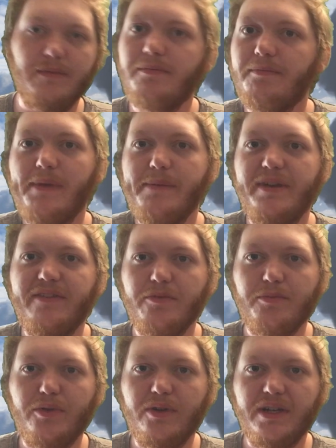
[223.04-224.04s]
maybe even
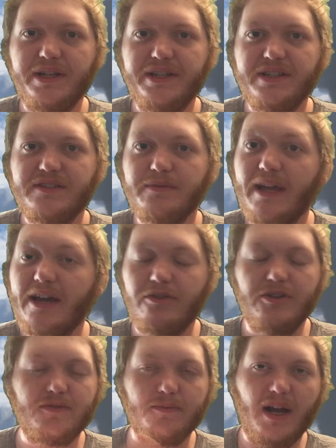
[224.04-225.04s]
put some
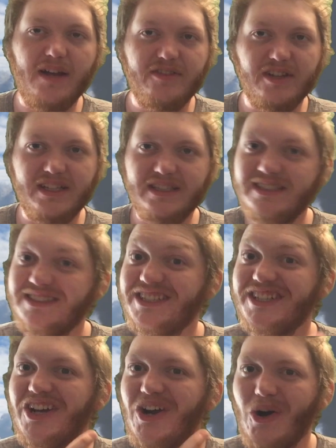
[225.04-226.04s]
counters from Ivy Lane
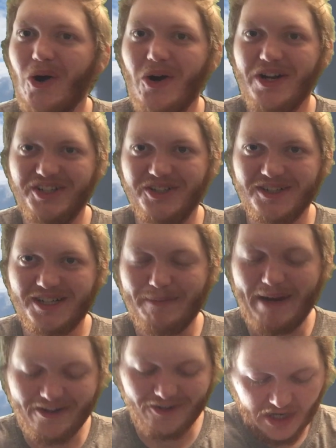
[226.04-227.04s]
Denizen on your commander.